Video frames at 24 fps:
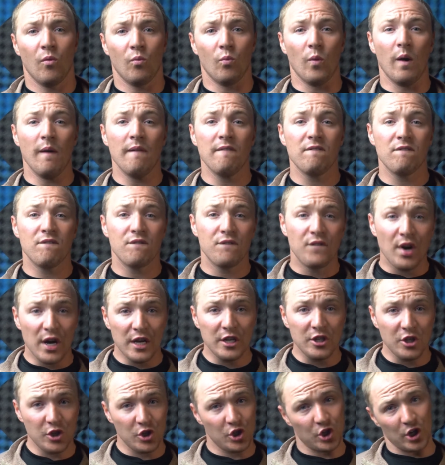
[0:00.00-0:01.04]
What
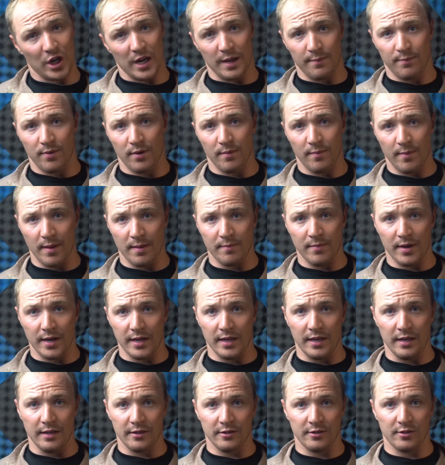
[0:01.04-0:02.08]
fund should I put my
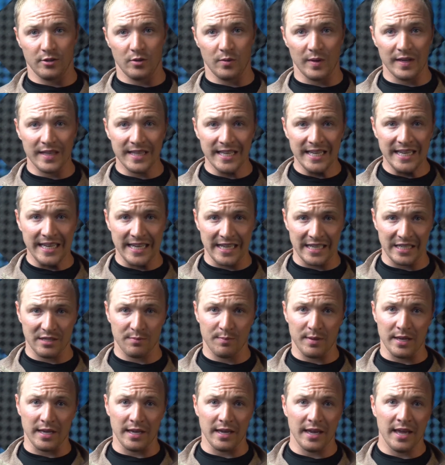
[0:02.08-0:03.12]
money into in the
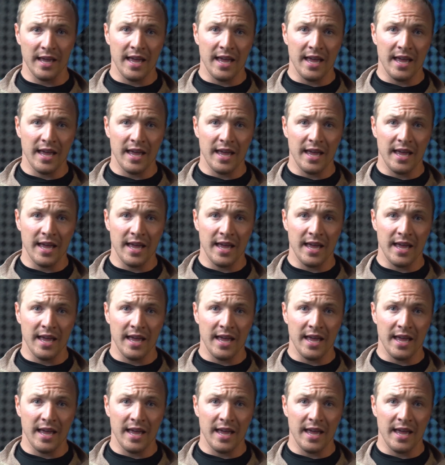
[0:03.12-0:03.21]
TSP?